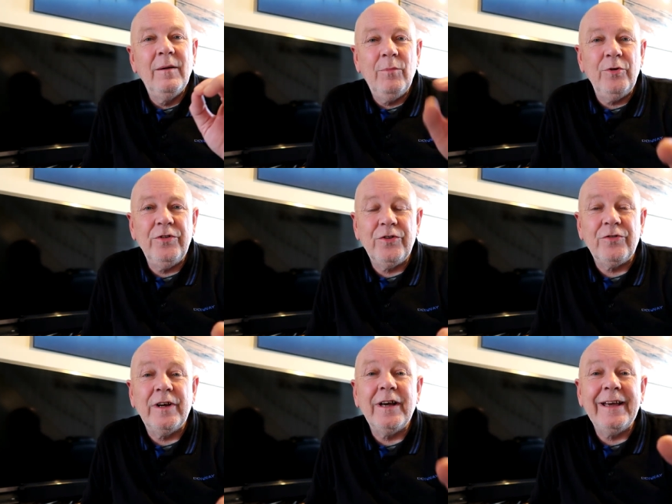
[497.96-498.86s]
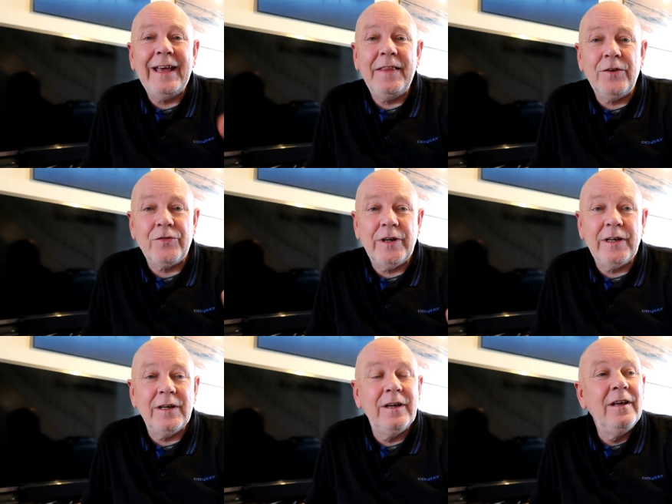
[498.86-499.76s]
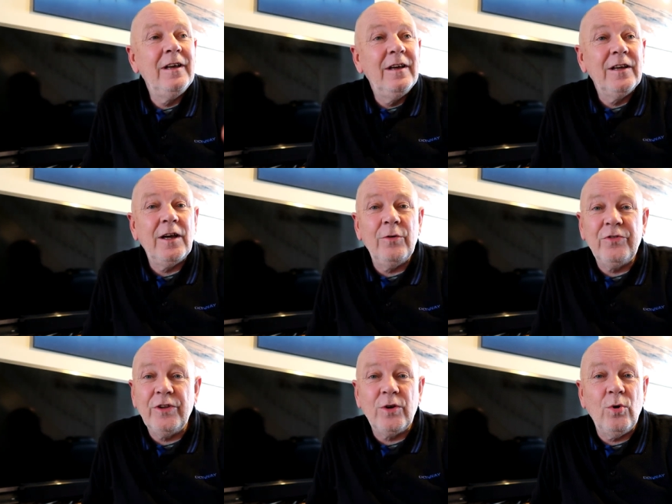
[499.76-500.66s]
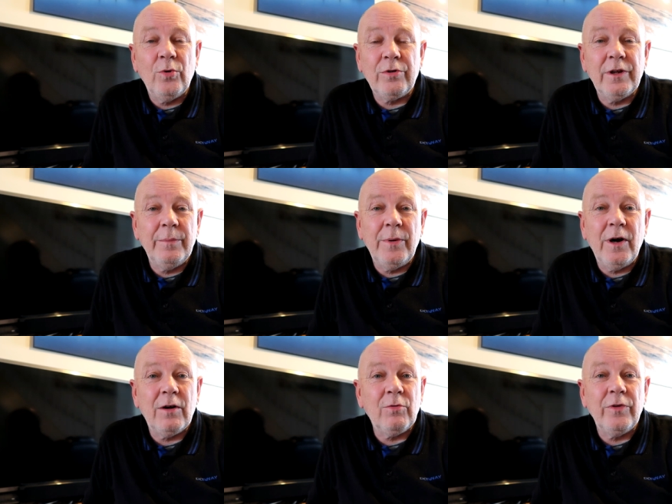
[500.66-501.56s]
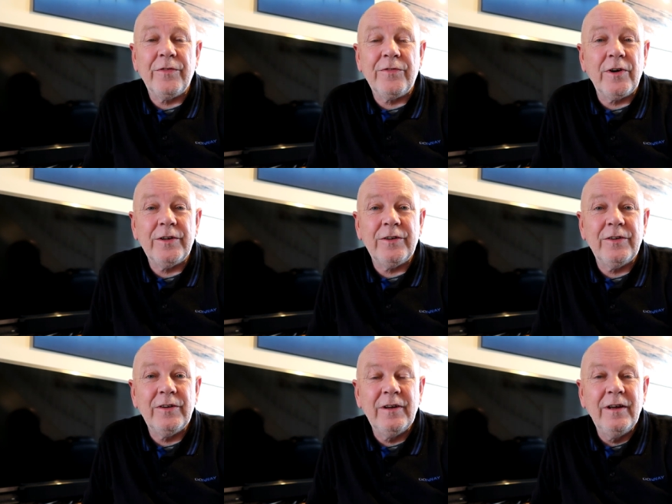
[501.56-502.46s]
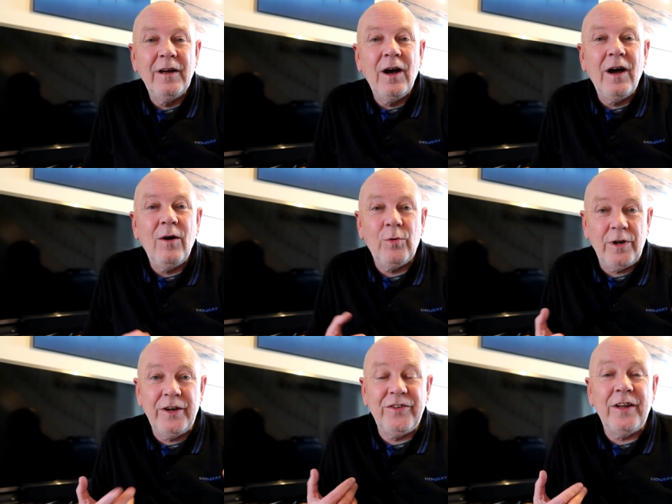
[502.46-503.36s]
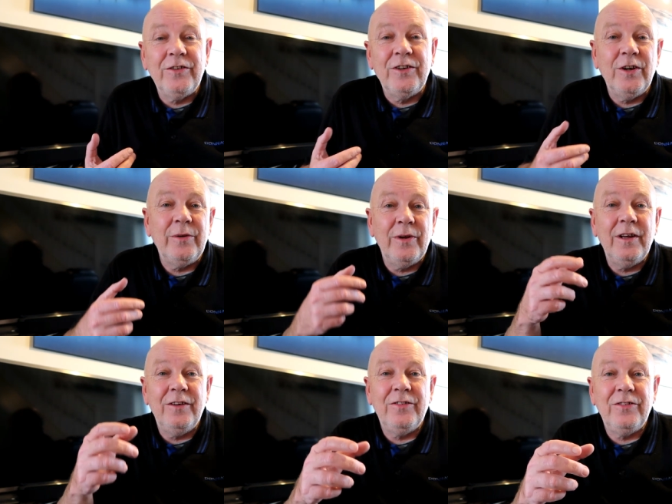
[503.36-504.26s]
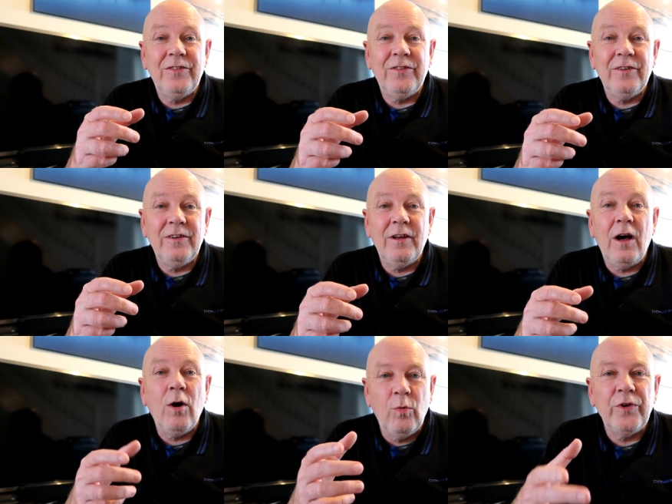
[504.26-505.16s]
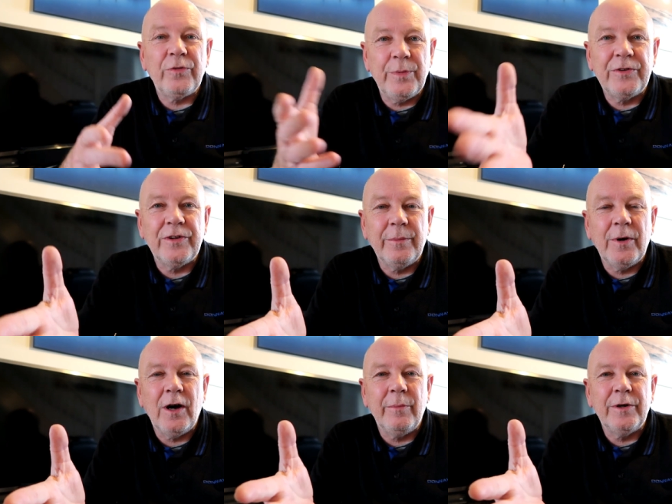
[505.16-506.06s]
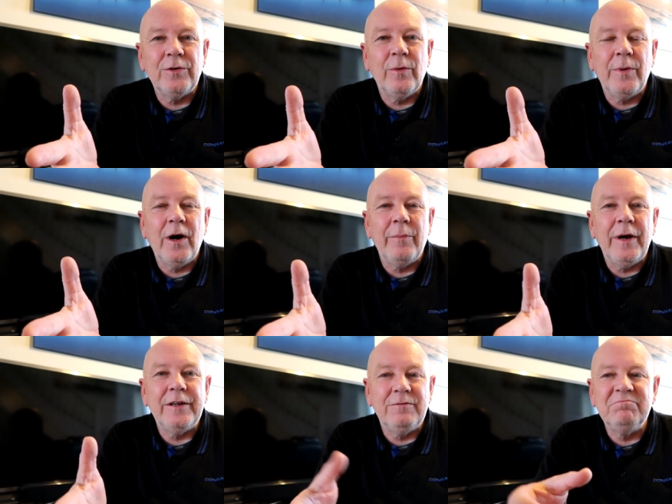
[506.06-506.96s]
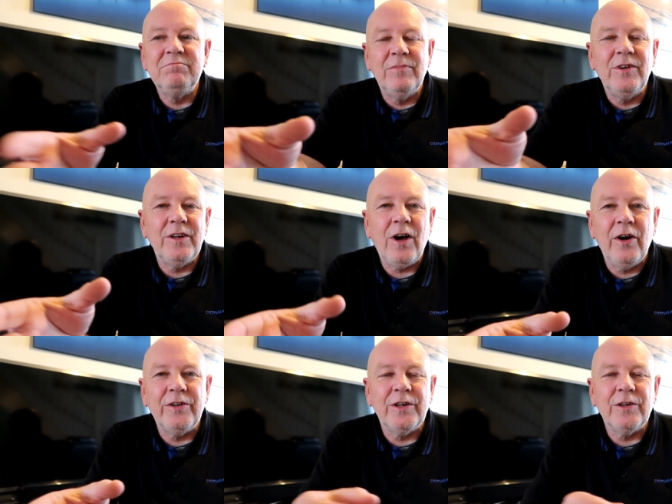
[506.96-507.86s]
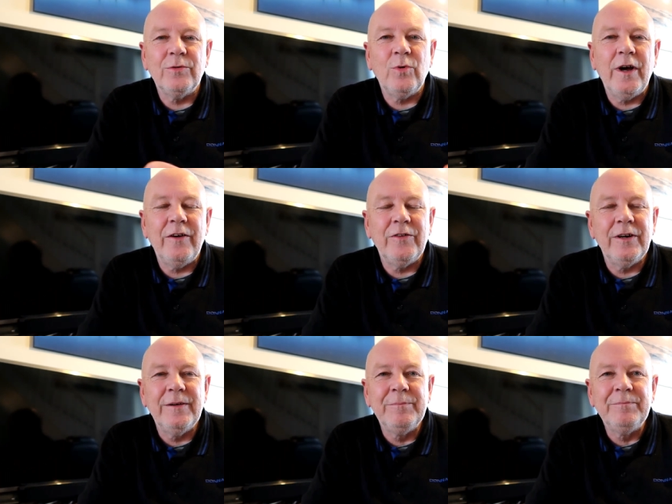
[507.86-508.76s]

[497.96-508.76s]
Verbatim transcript: Point at the drink, get the drink, go to the corner of the bar or the front. What I tend to do is I'll whisper to the barman or barmaid at Heineken, whatever,